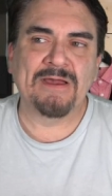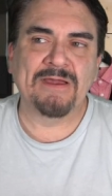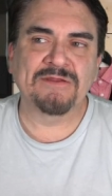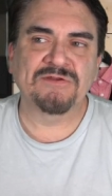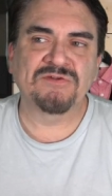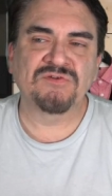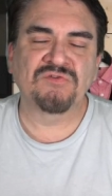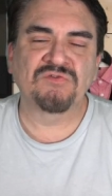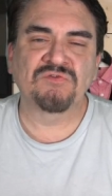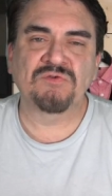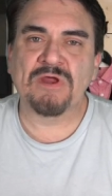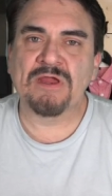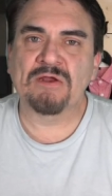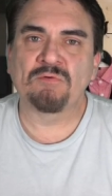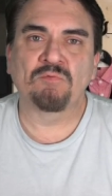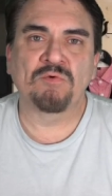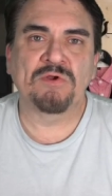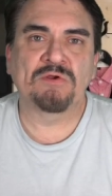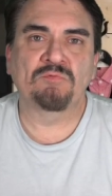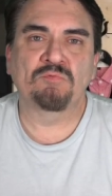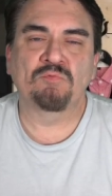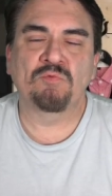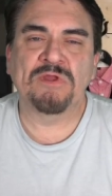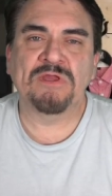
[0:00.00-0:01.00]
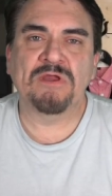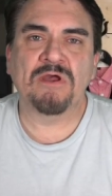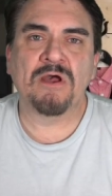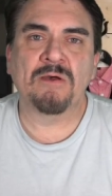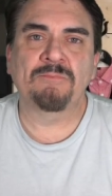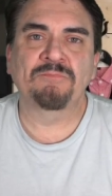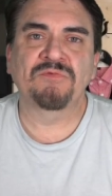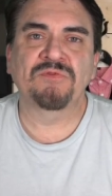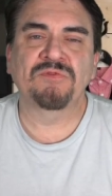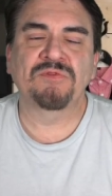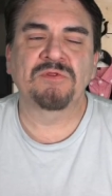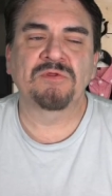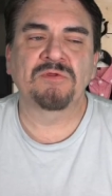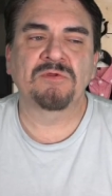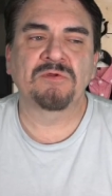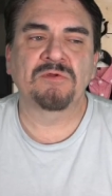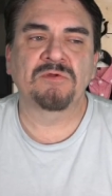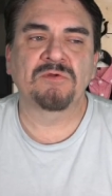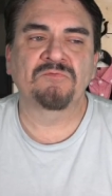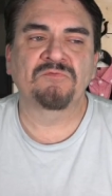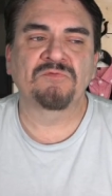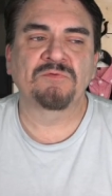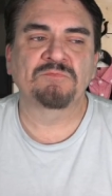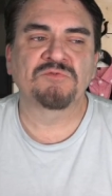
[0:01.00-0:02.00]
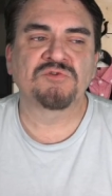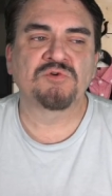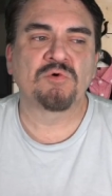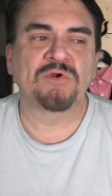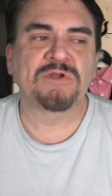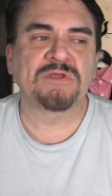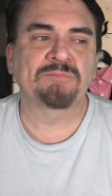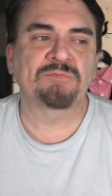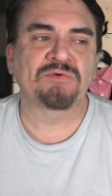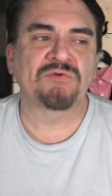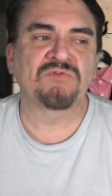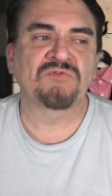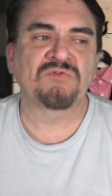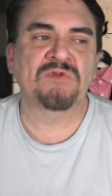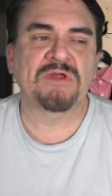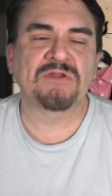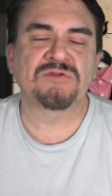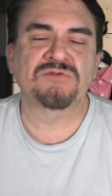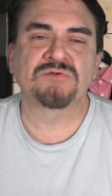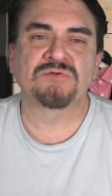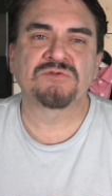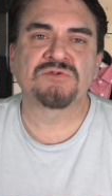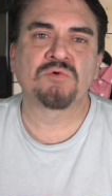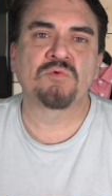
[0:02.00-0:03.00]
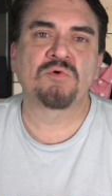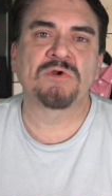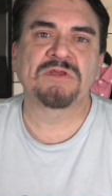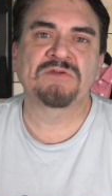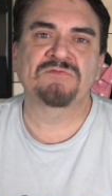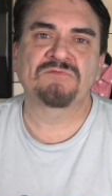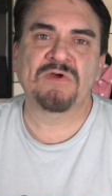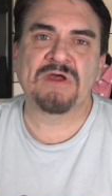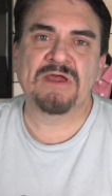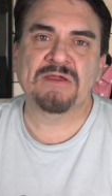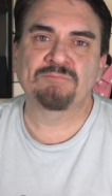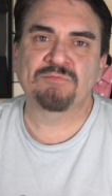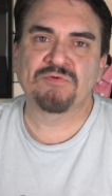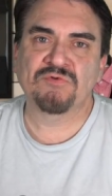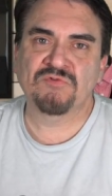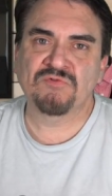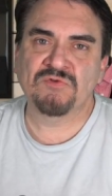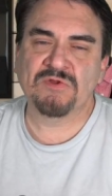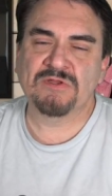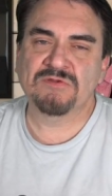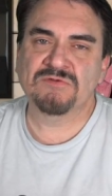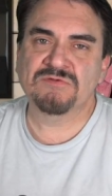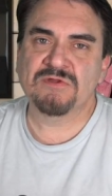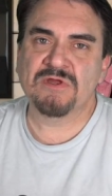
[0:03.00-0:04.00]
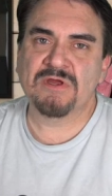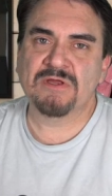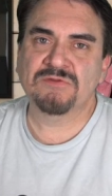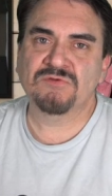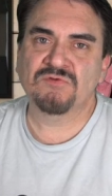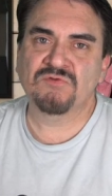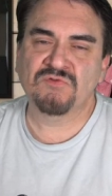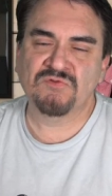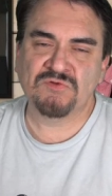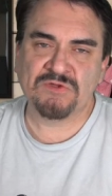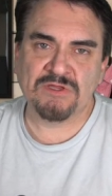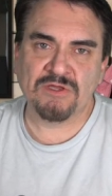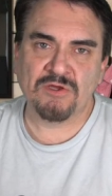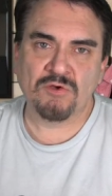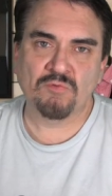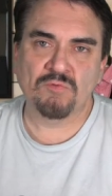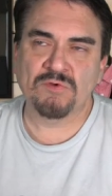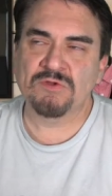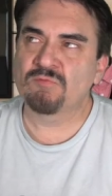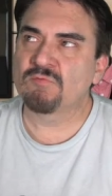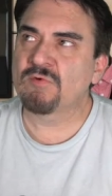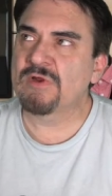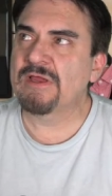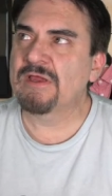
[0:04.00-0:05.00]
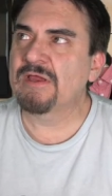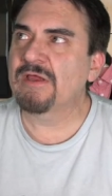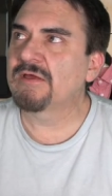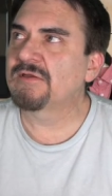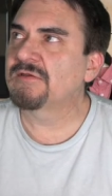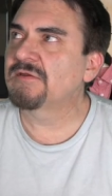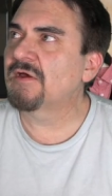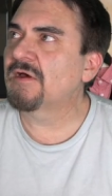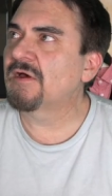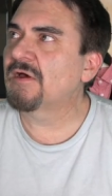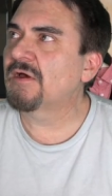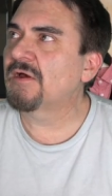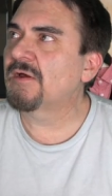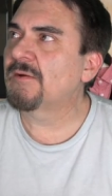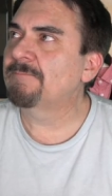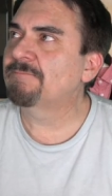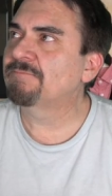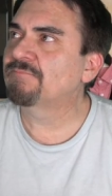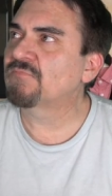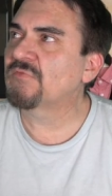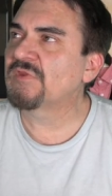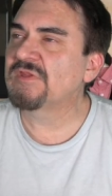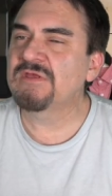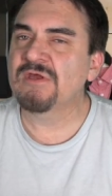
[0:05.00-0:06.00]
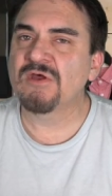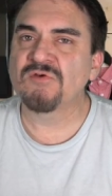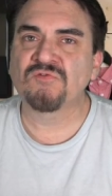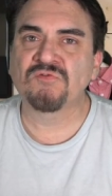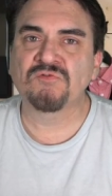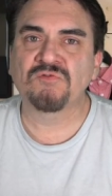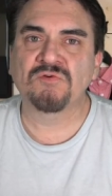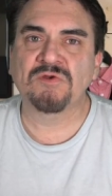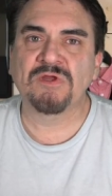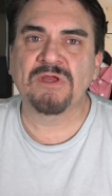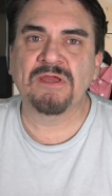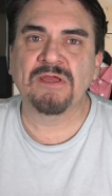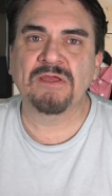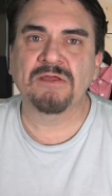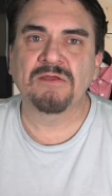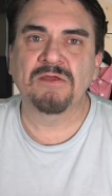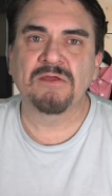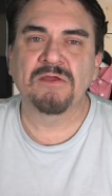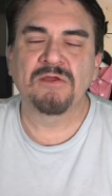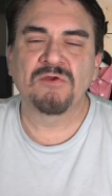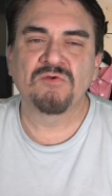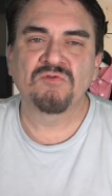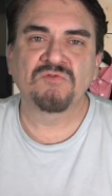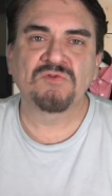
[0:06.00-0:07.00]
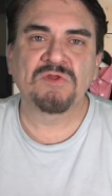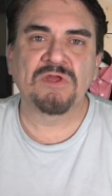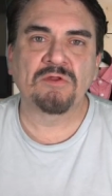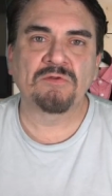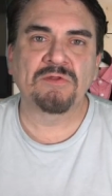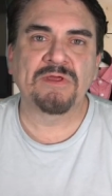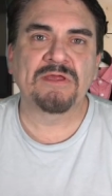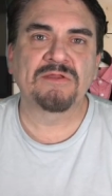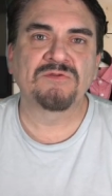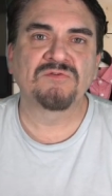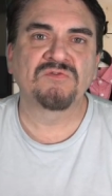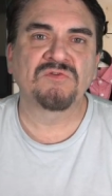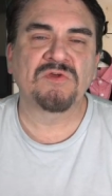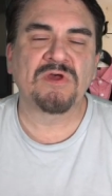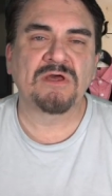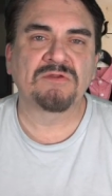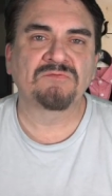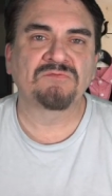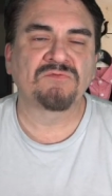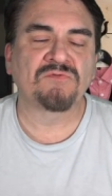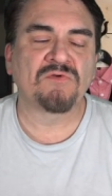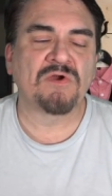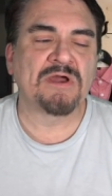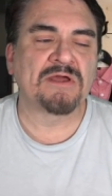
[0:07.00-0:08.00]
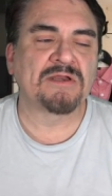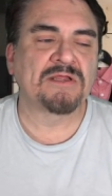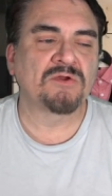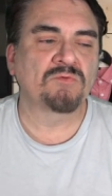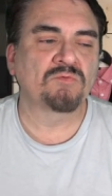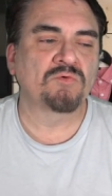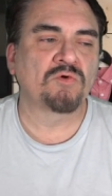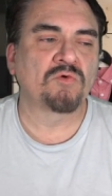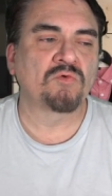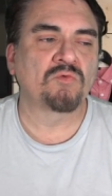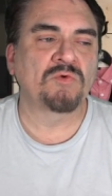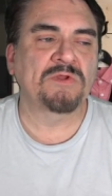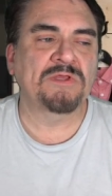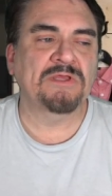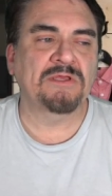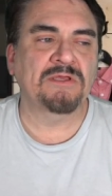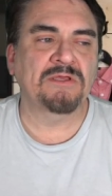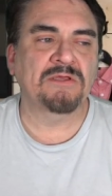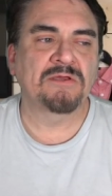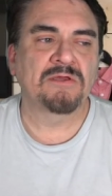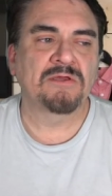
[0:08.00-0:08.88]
we upped from 20% to 25% on the sale we ran yesterday. Sale ends on Friday. We'll